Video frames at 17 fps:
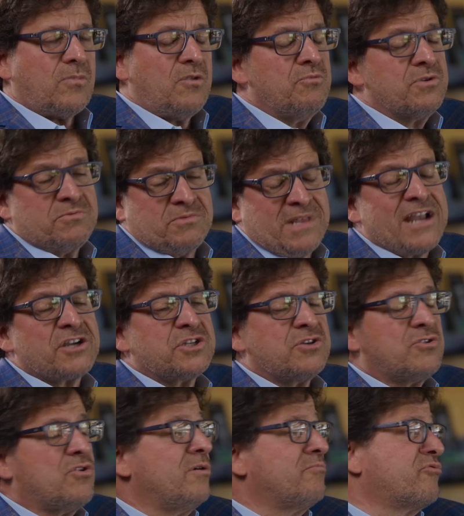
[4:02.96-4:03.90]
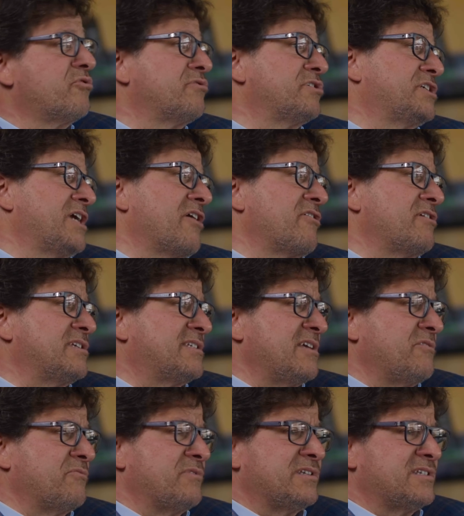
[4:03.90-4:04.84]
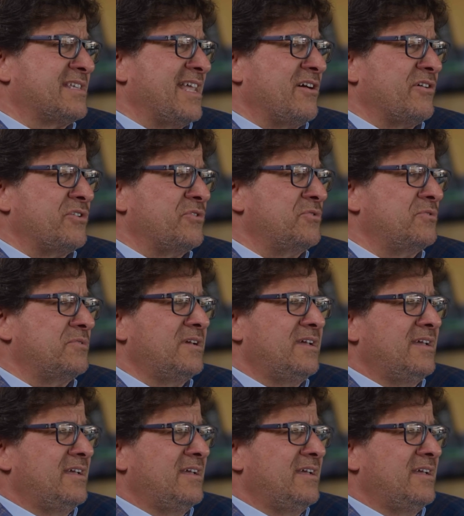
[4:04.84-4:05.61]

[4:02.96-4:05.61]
which was actually called Brewers Charities then, was down to